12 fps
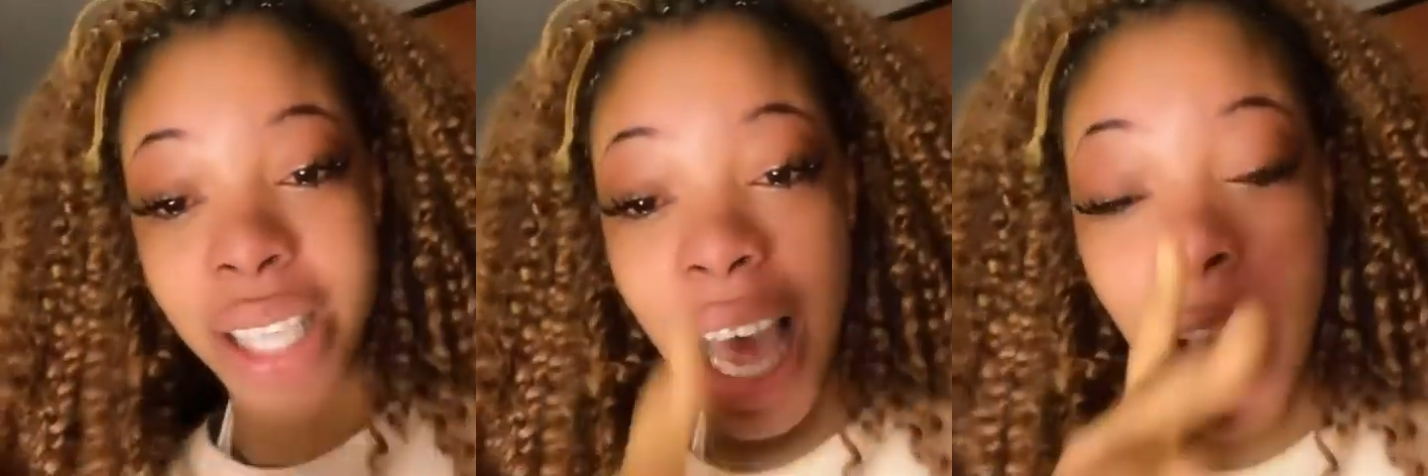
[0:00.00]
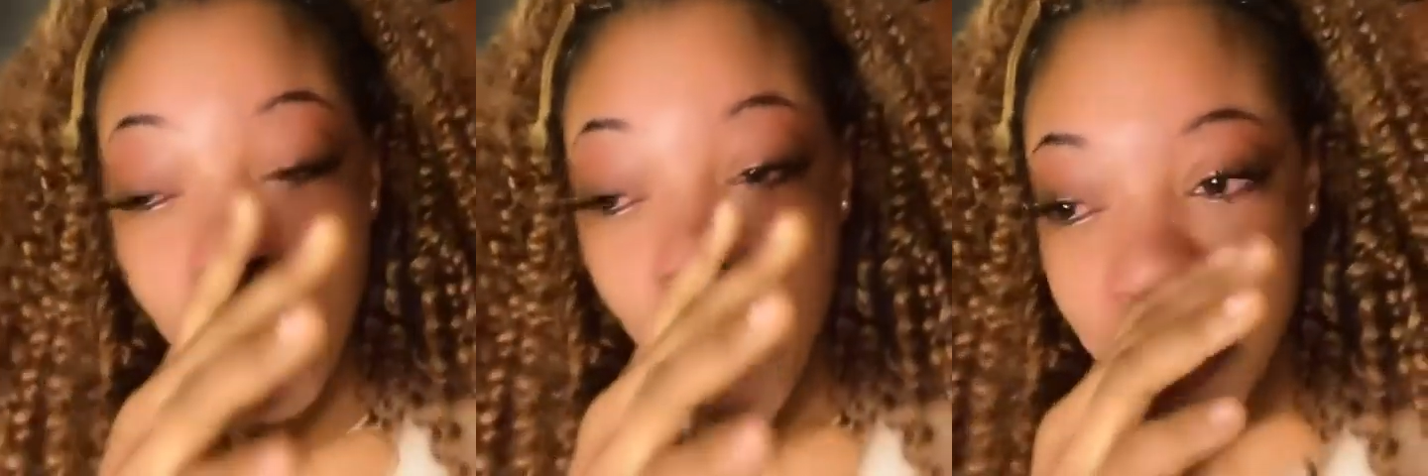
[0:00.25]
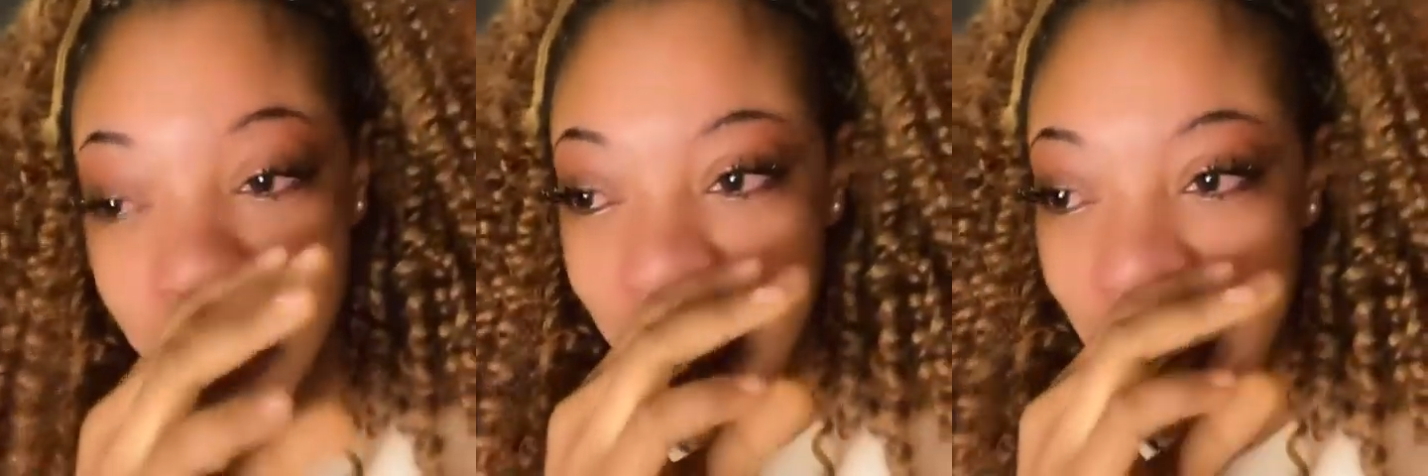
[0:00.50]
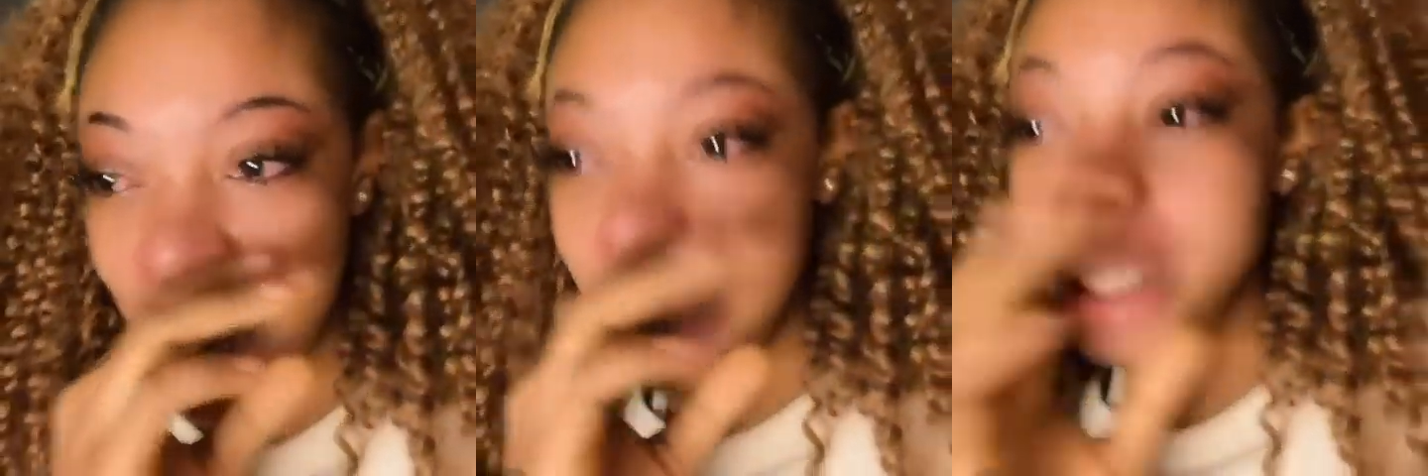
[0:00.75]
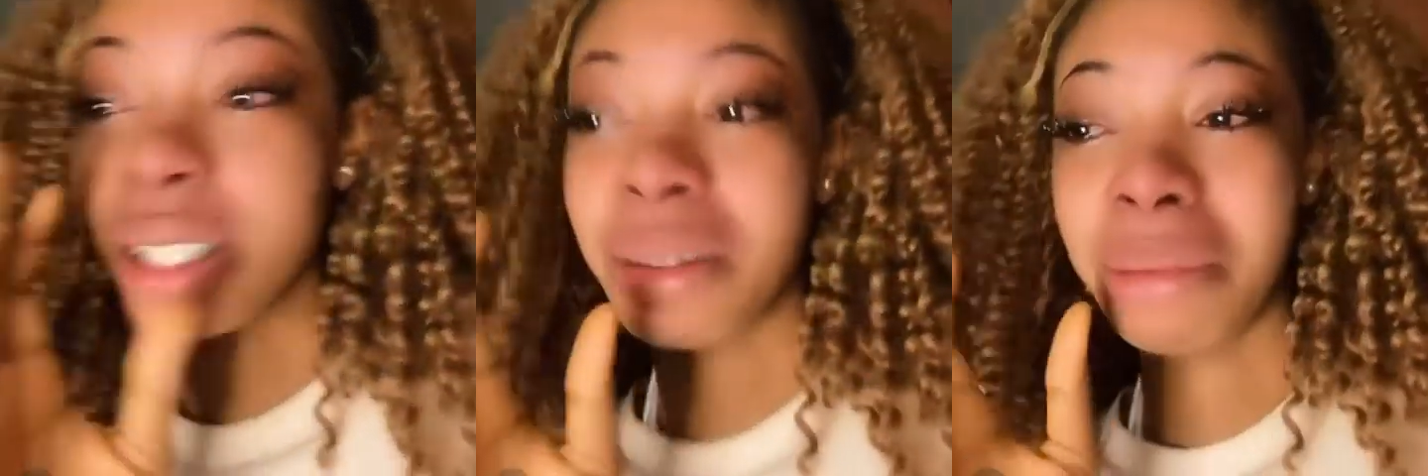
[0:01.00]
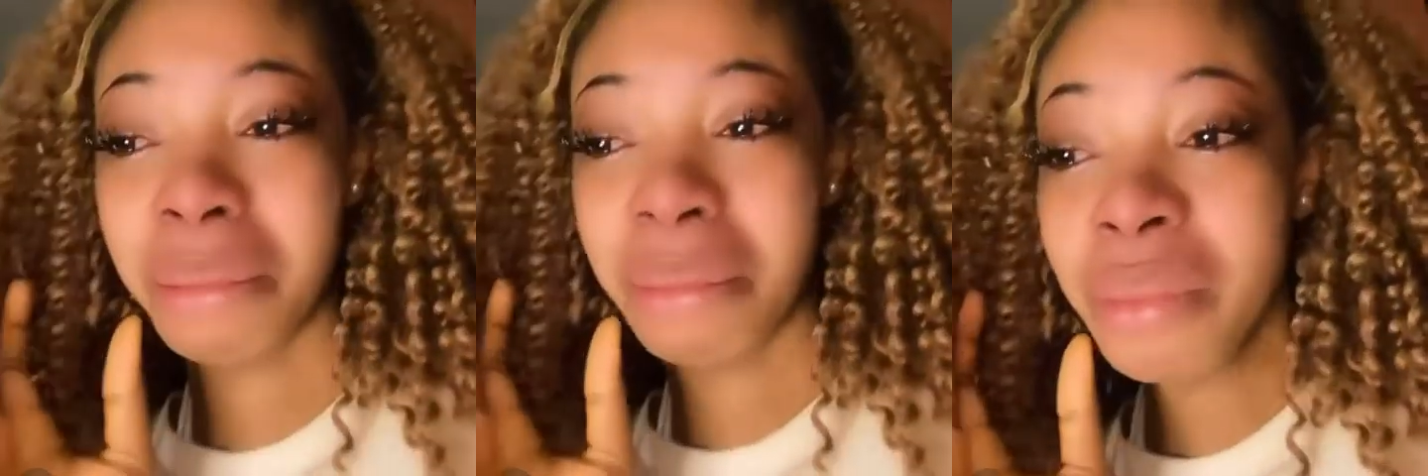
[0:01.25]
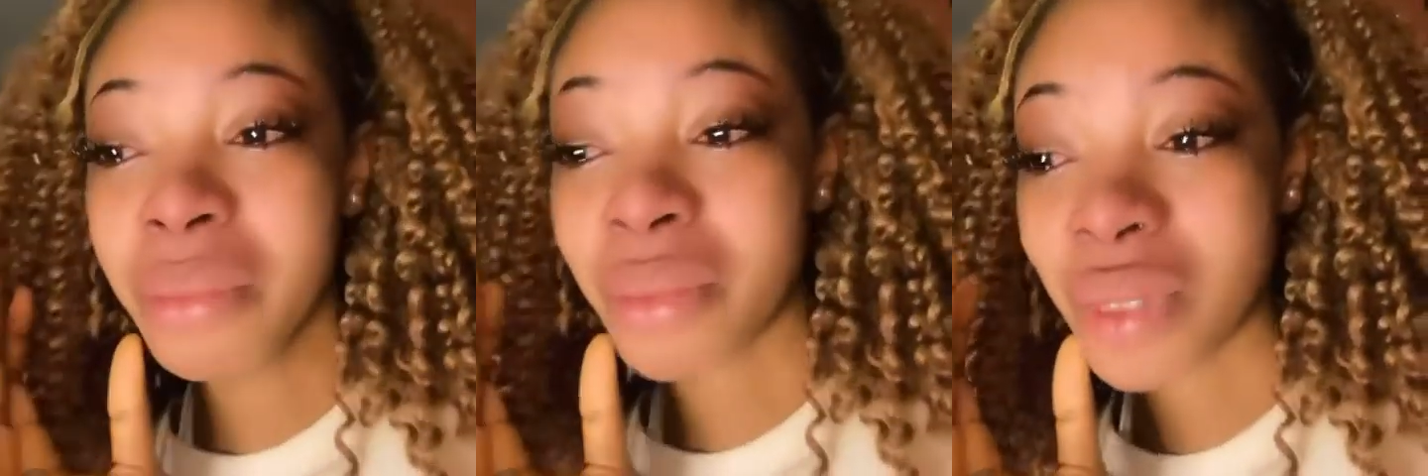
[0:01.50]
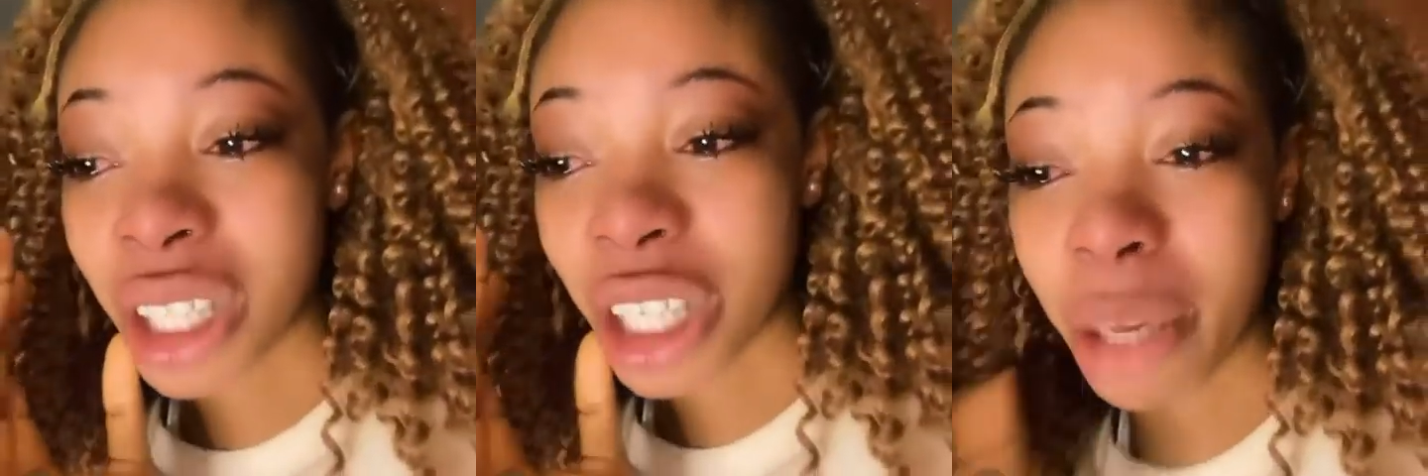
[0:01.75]
He said half of the land.
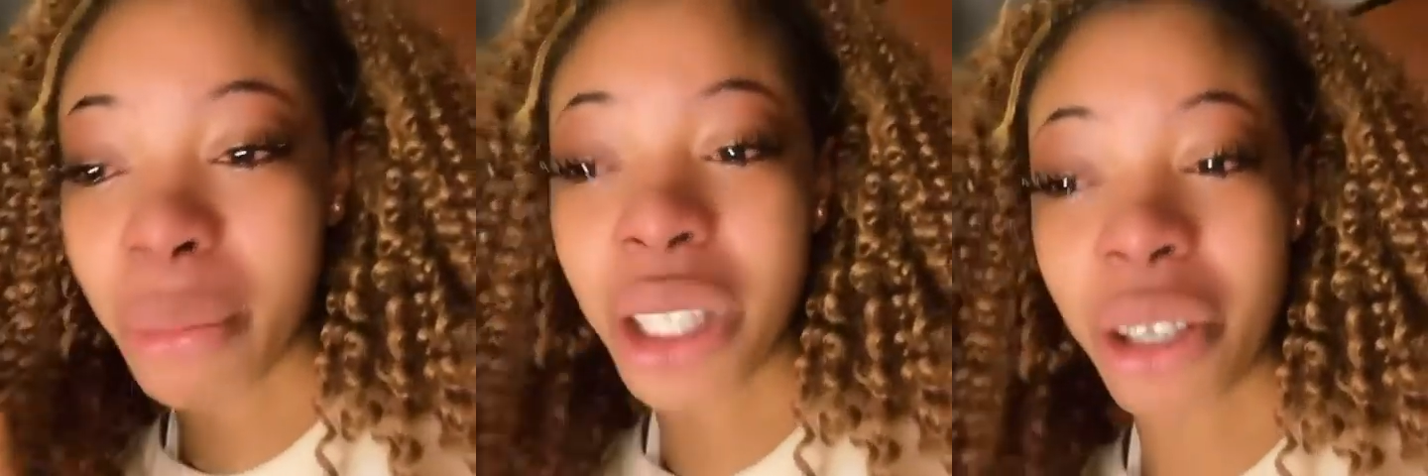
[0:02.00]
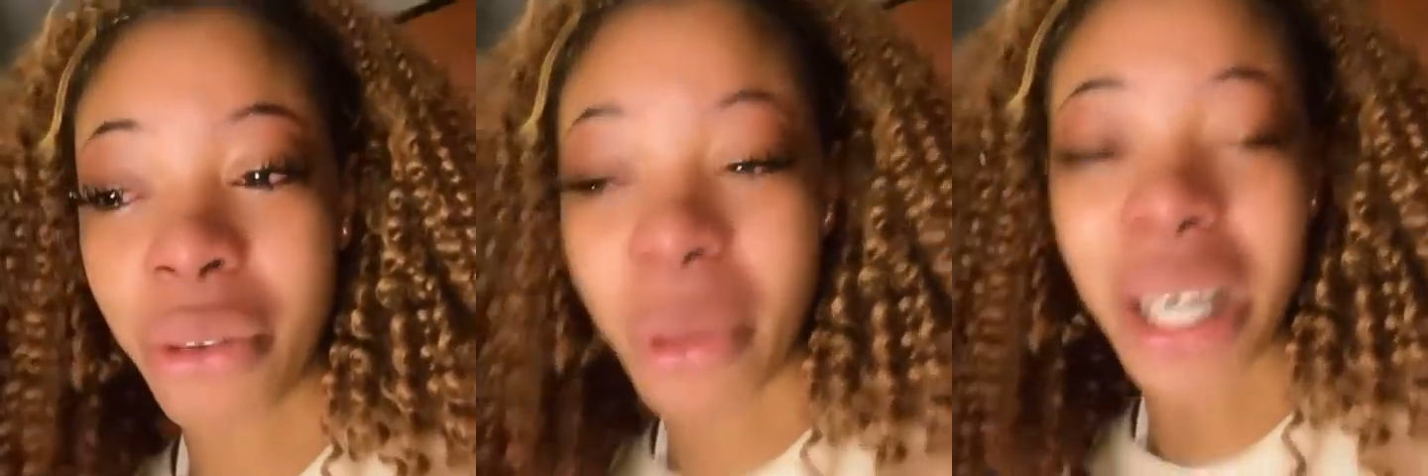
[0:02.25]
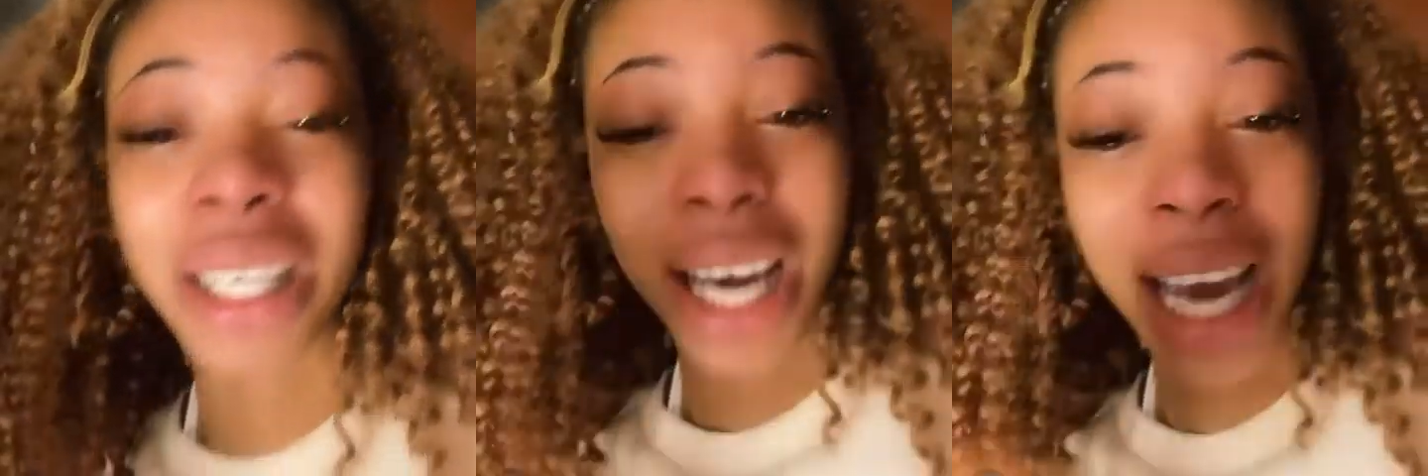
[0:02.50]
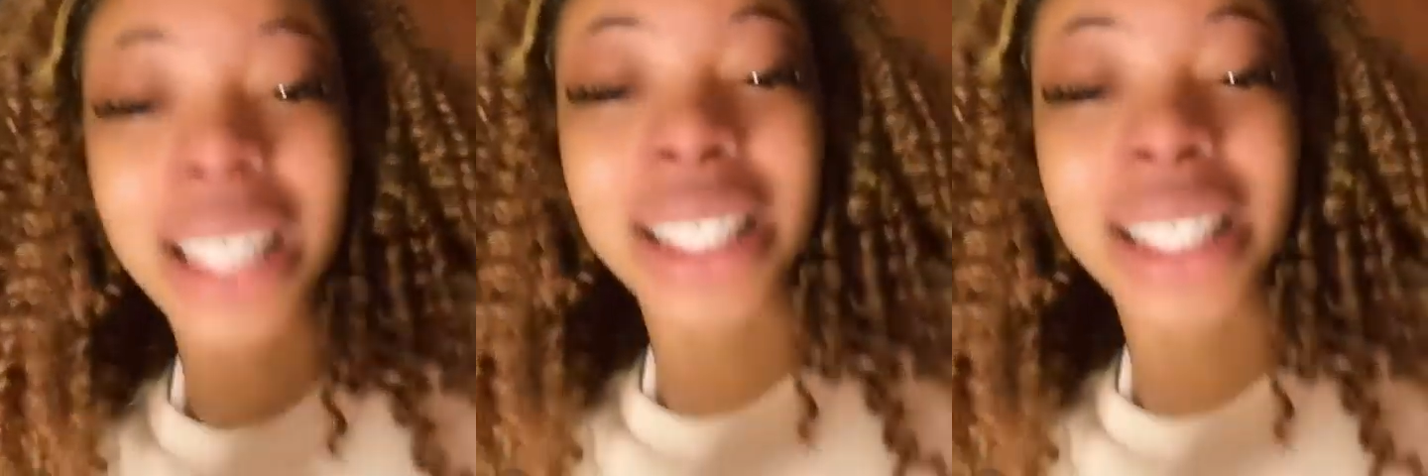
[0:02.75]
Give me the remaining.